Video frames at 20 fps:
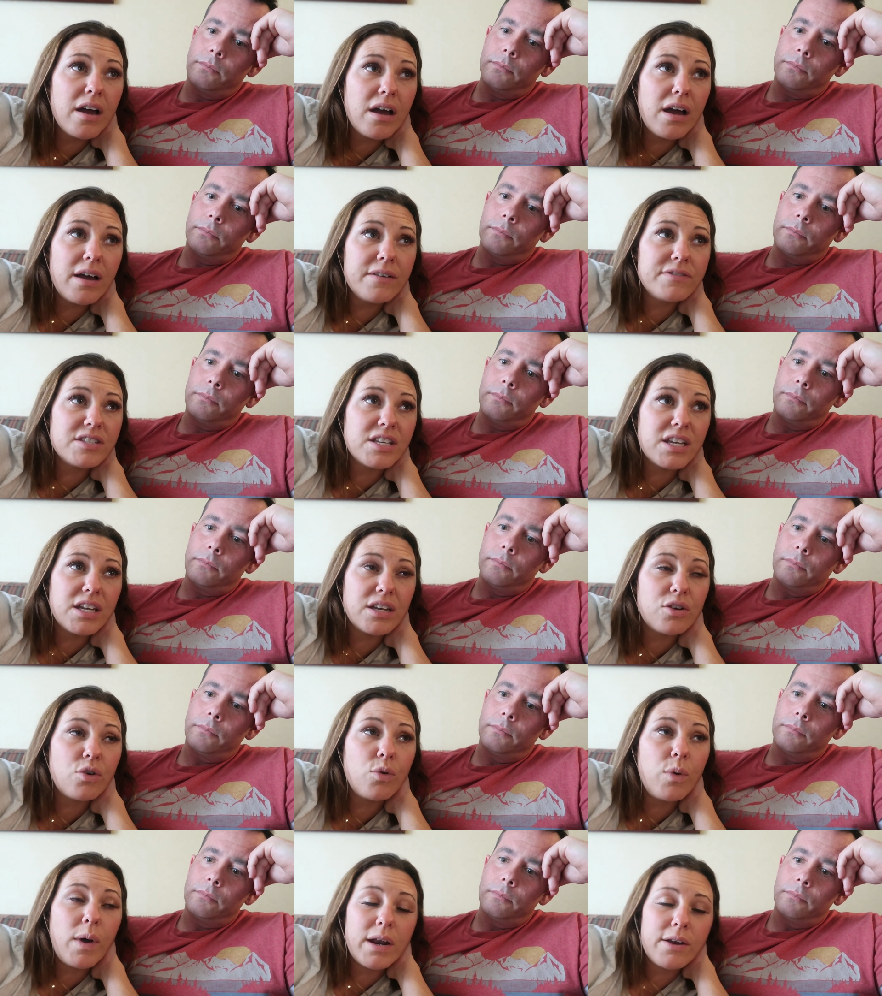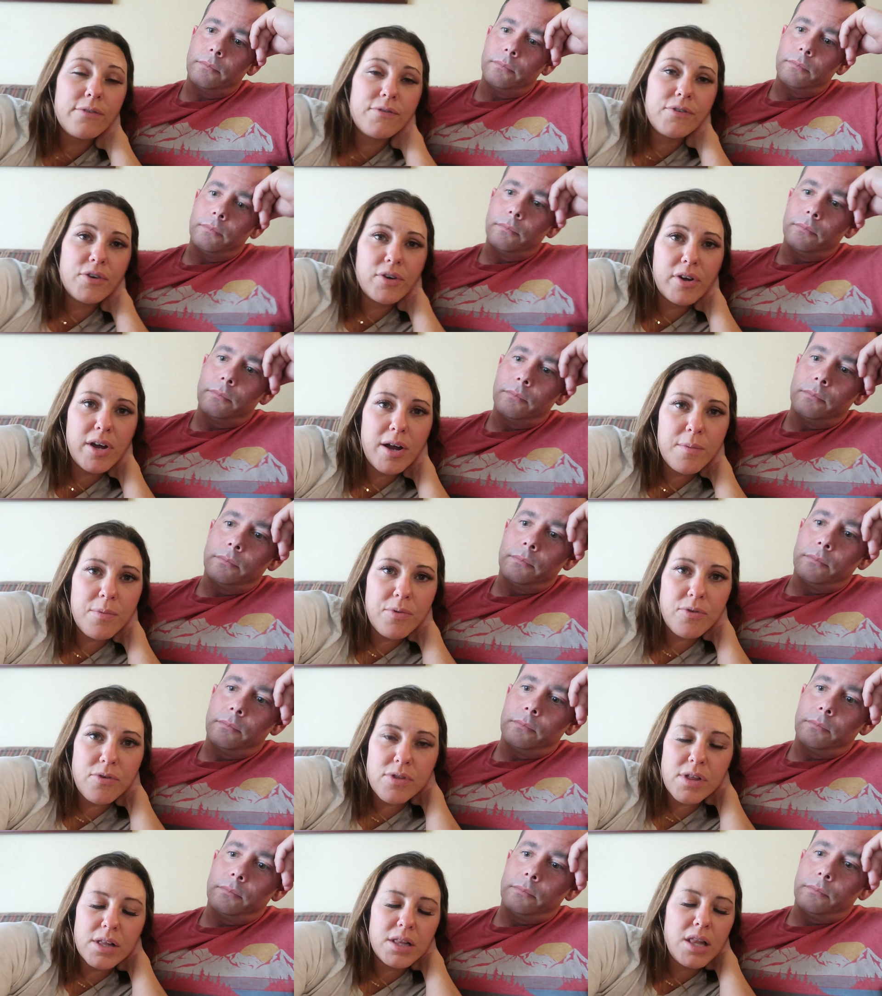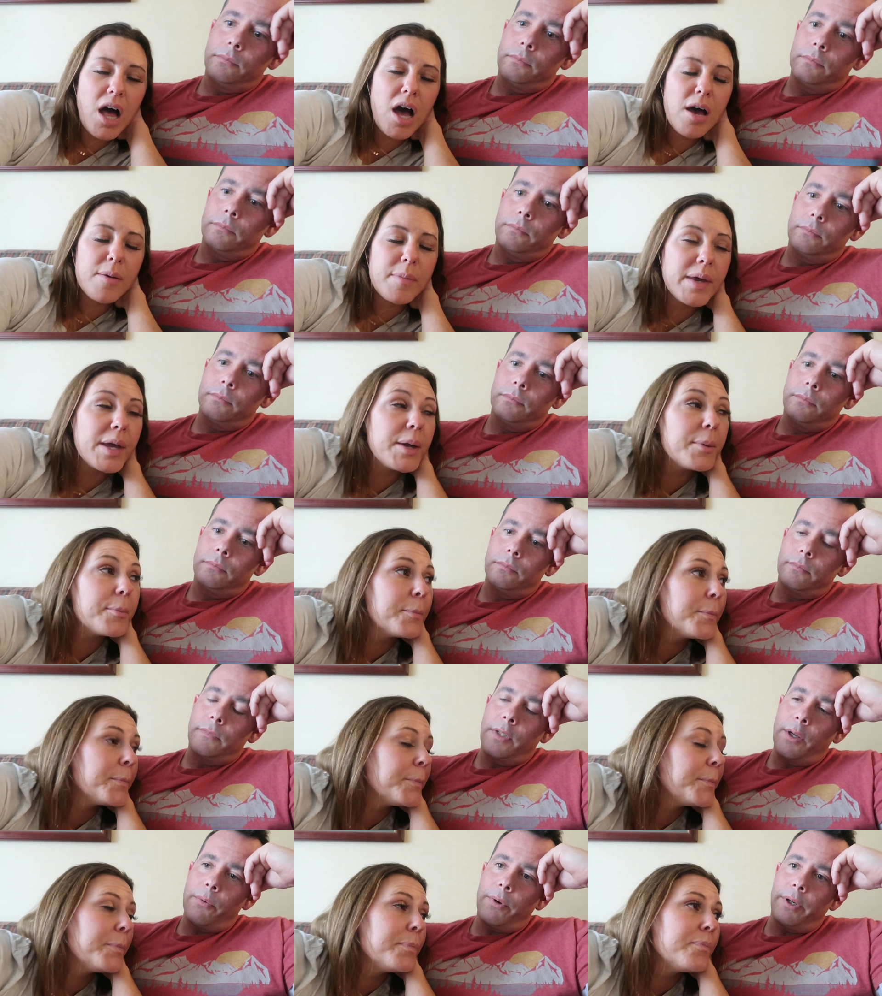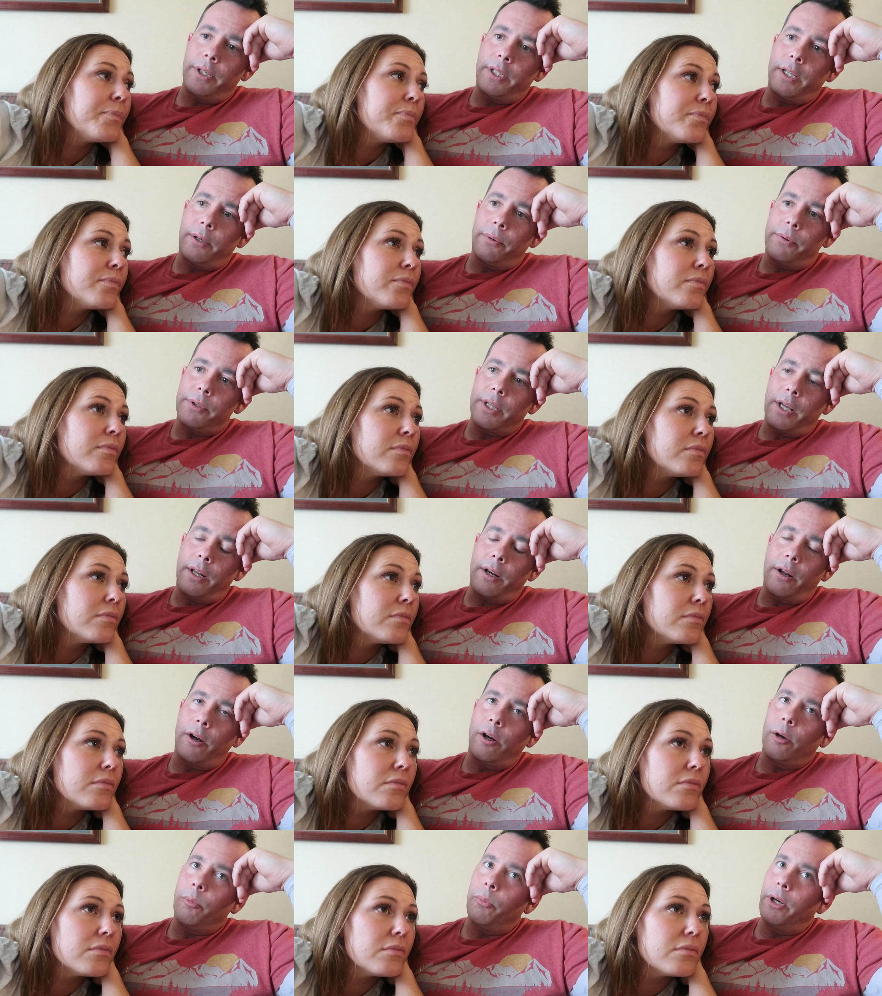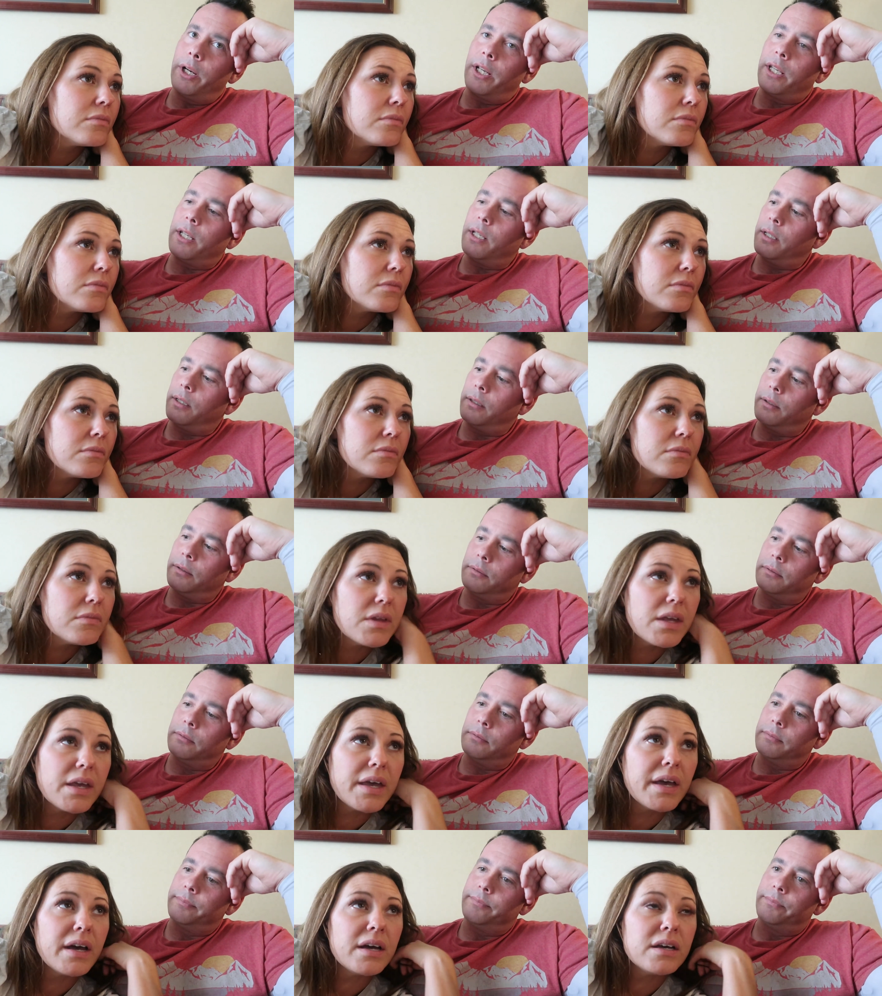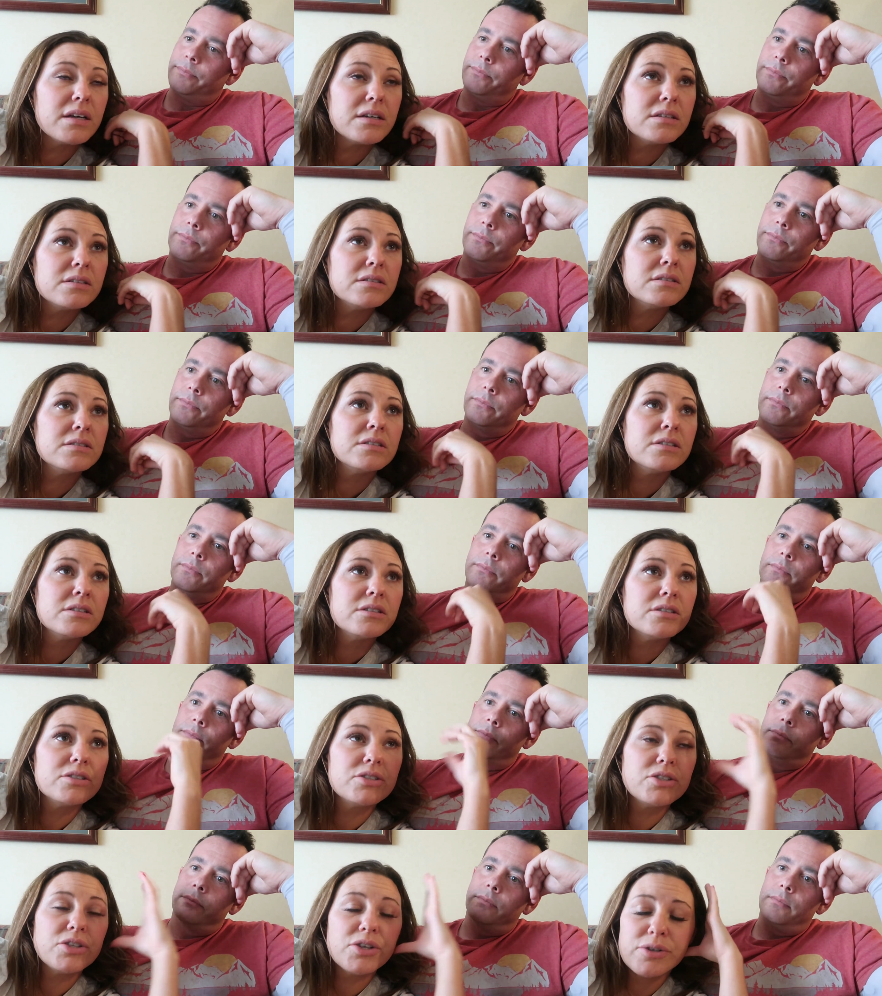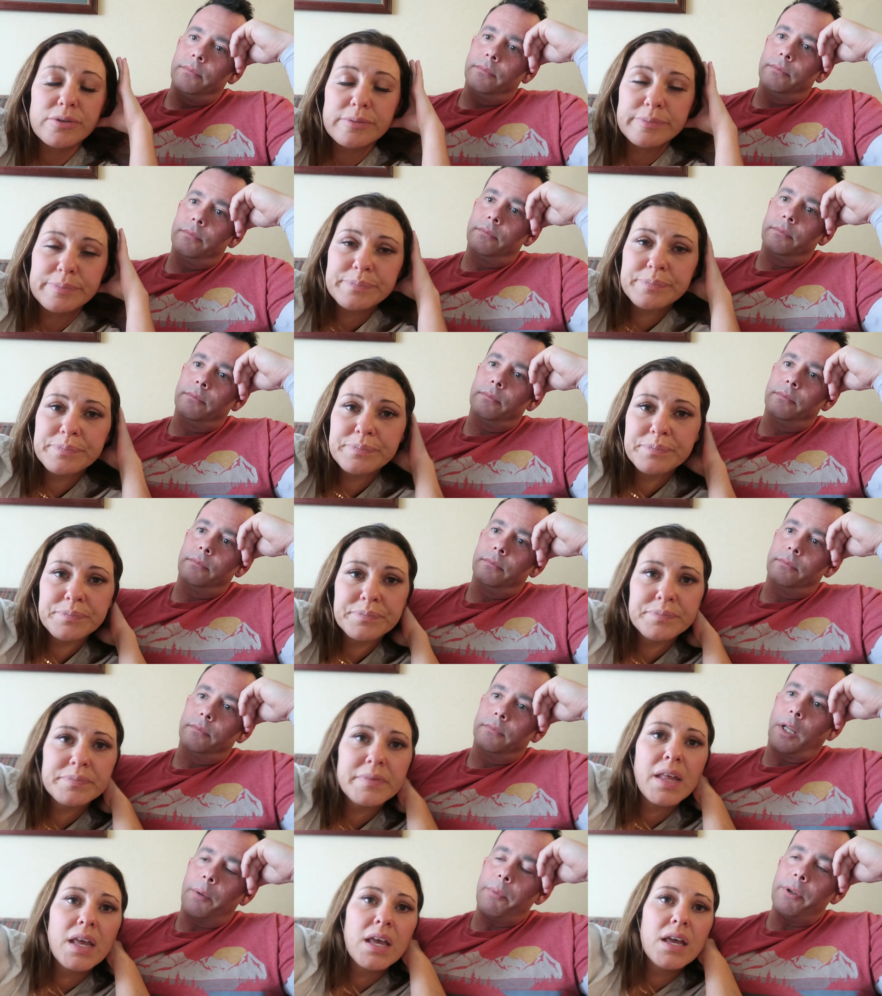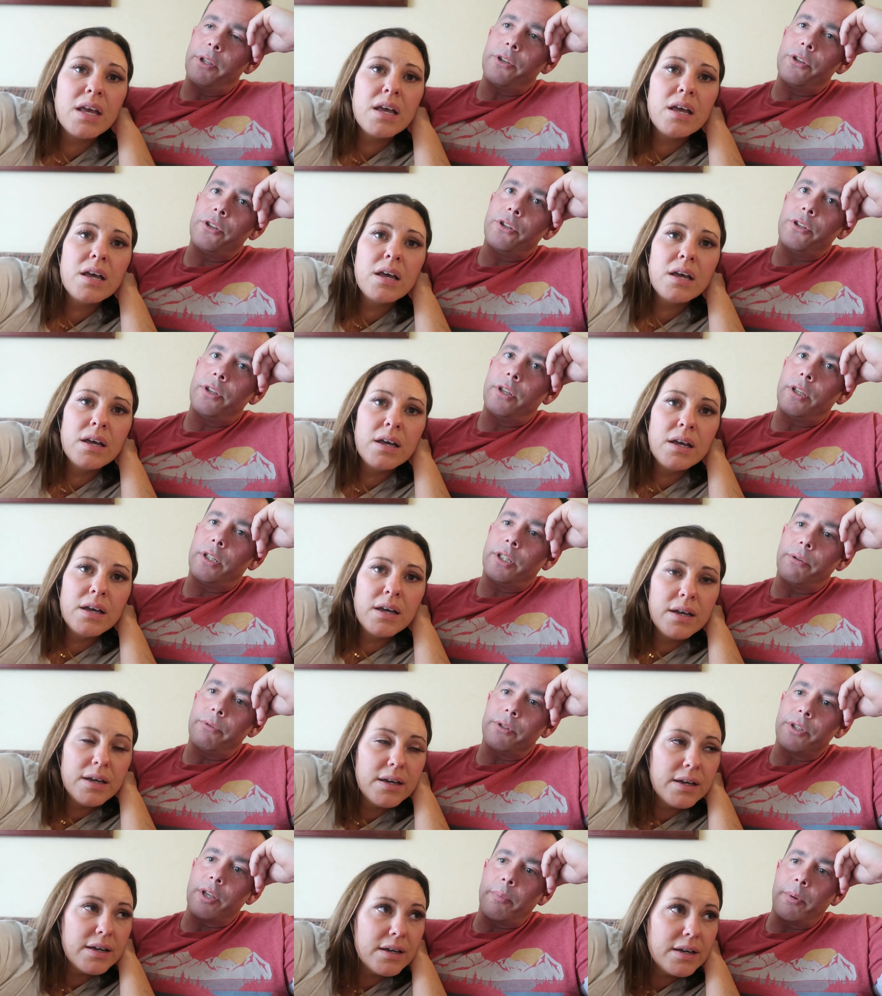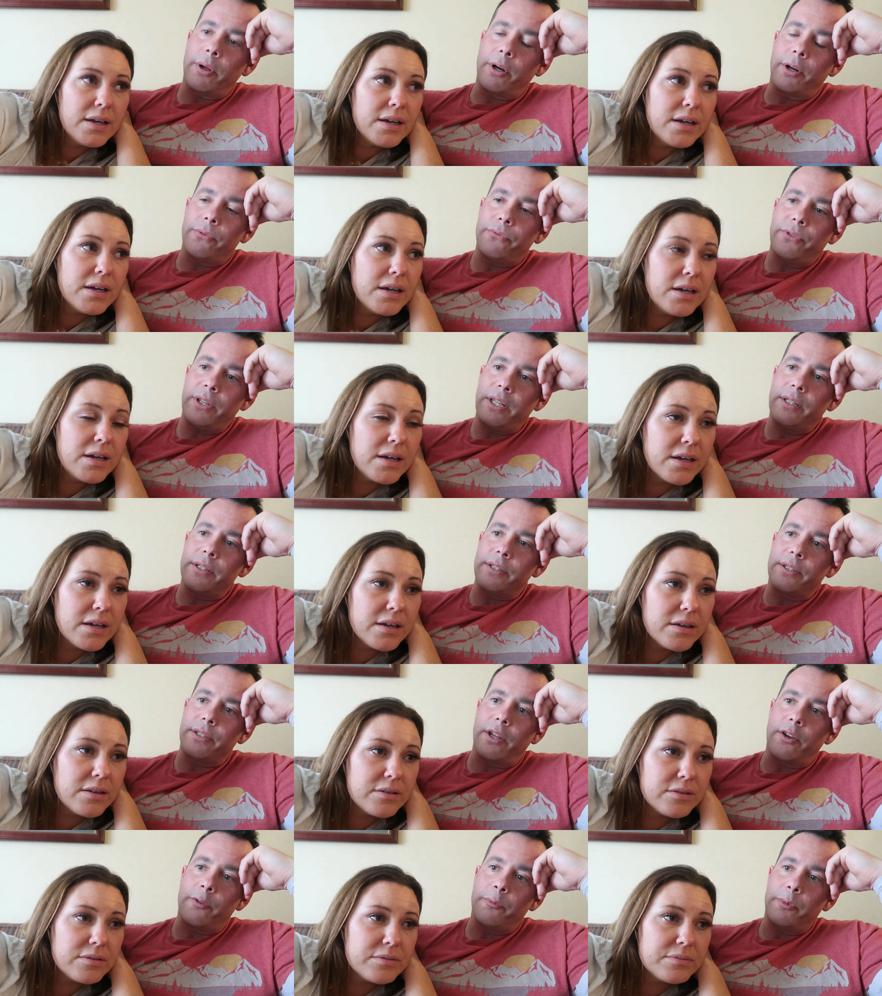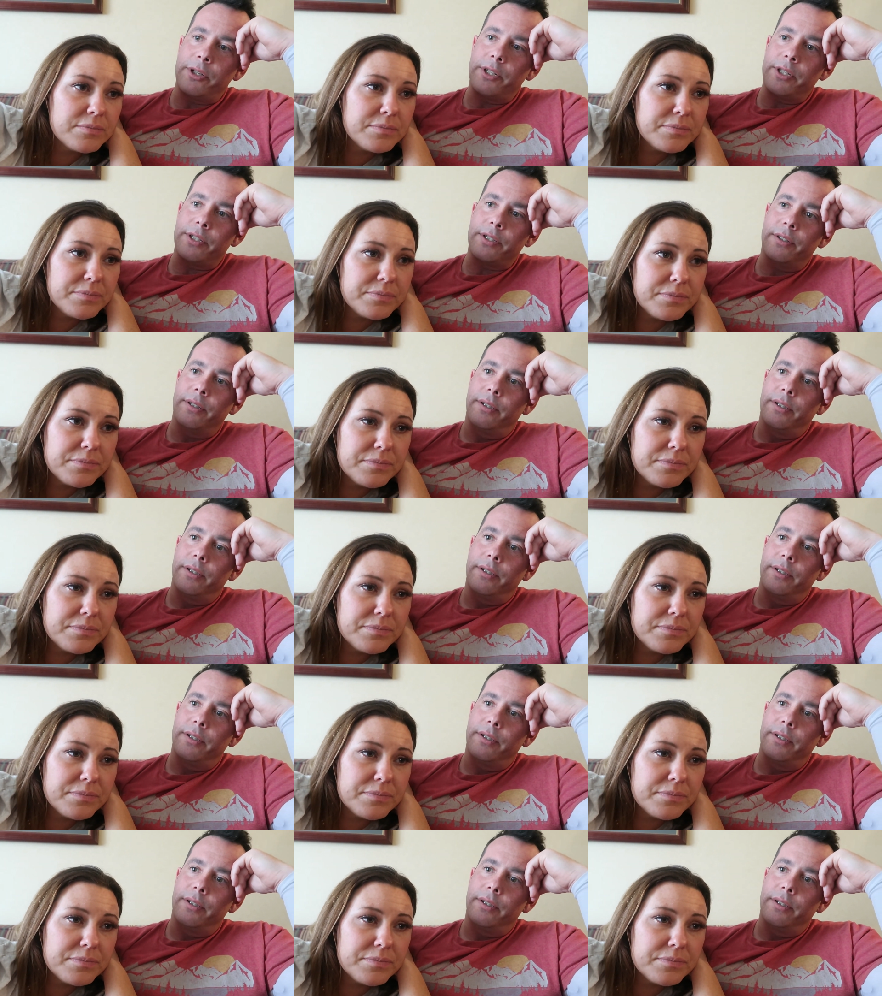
Speaker 1: I've seen quite a few come through the lobby.
Speaker 2: That one kid was kind of heartbreaking.
Speaker 1: Yeah. So
Speaker 2: I mean, she was up on her feet and stuff, but just